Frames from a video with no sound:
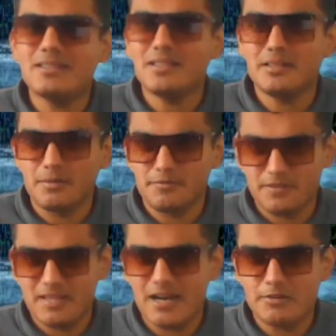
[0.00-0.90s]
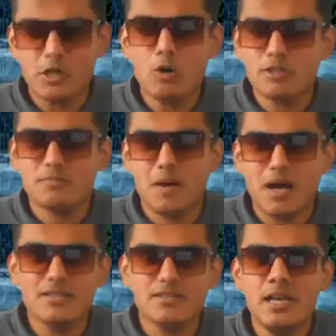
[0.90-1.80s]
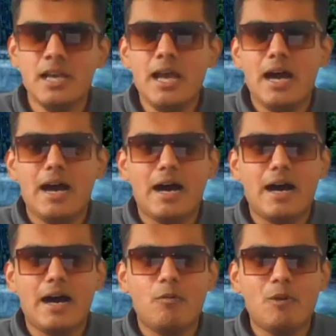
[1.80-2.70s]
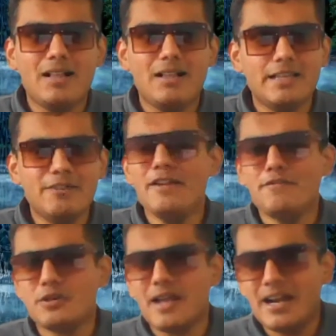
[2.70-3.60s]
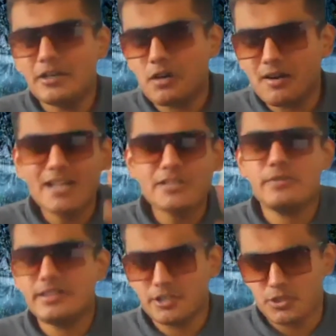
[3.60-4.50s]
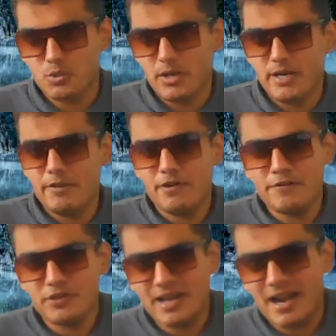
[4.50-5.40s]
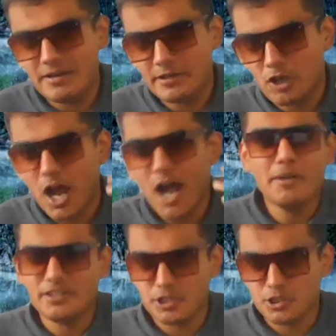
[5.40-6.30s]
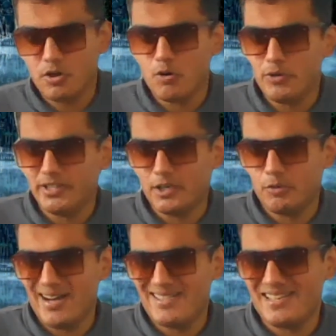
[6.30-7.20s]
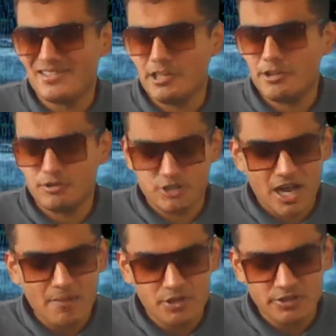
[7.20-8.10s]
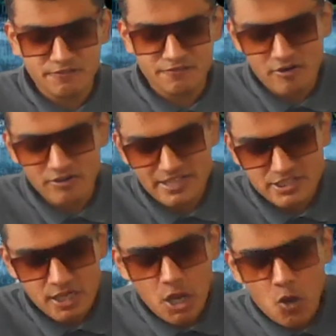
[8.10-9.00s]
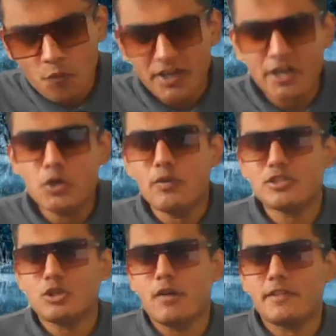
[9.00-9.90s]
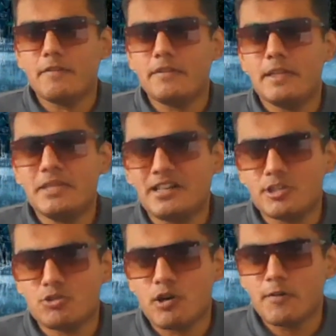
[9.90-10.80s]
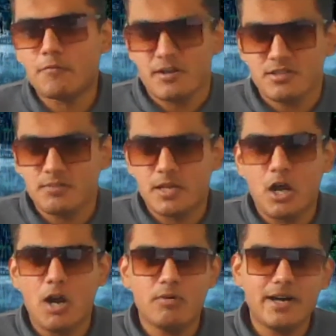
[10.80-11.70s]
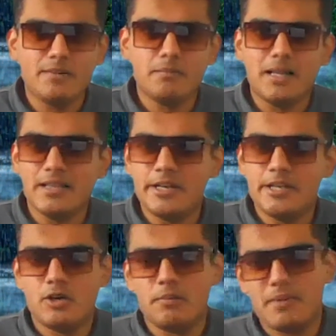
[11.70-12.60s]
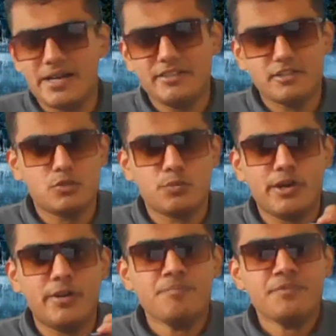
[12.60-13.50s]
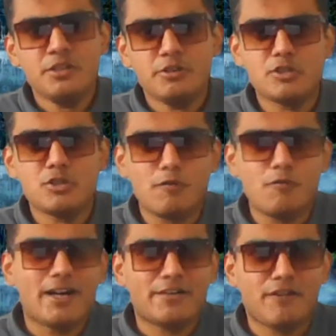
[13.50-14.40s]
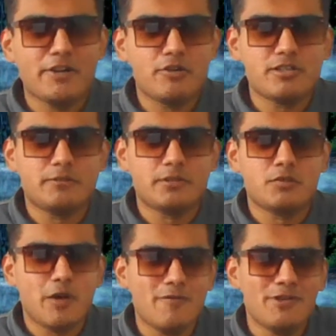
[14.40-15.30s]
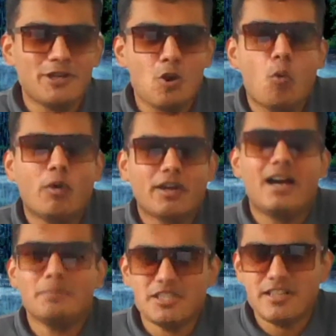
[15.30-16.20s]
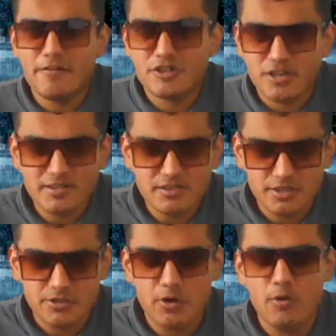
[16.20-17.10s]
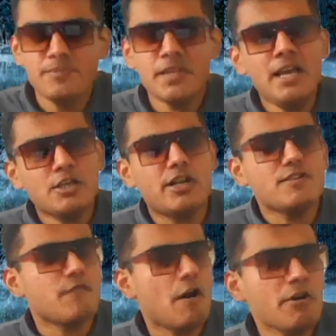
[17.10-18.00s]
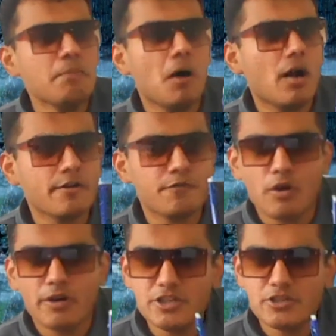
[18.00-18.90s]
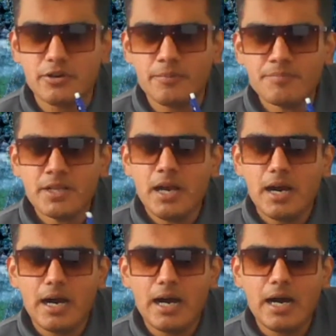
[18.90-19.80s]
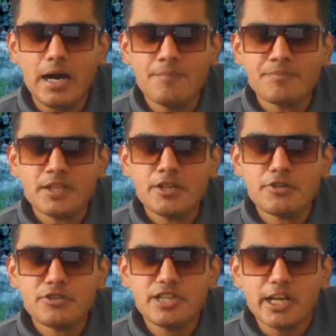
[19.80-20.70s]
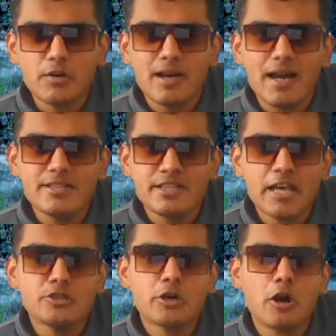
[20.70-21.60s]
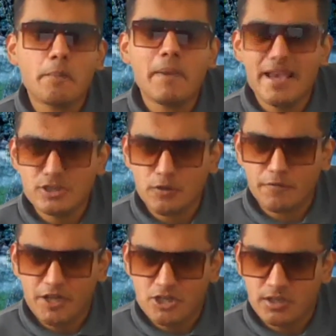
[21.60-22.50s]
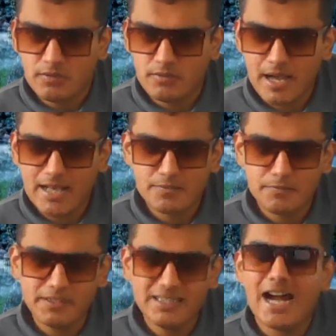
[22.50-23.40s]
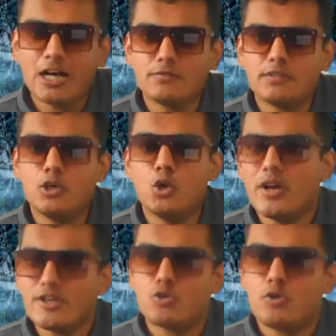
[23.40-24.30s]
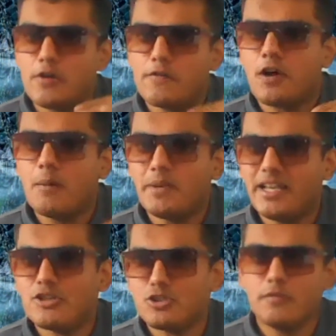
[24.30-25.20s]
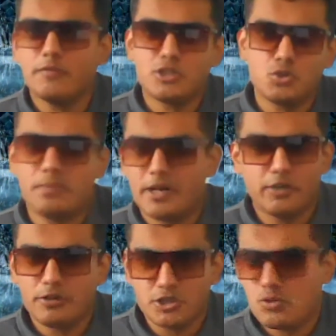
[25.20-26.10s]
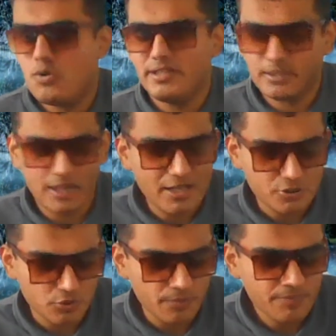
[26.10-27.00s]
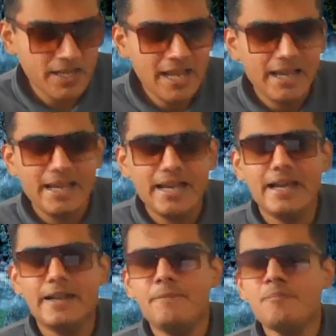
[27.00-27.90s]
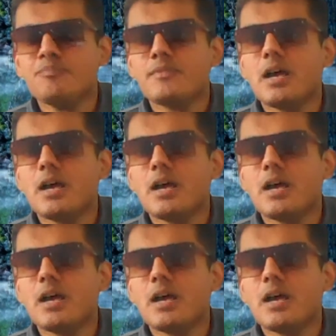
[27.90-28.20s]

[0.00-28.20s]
nothing after that, no response. Well, even if you can congratulate the student, even if you can comment the student on doing the great sensational job, at the very least we can do is sort of give them the constructive criticism that, all right, my lady or buddy, this is where you can sort of rectify yourself. This is where you can overcome these deficiencies. So it is very important for a teacher to synchronize his or her pace of teaching as with that of the lowest rate of comprehension of the particular student in the classroom, and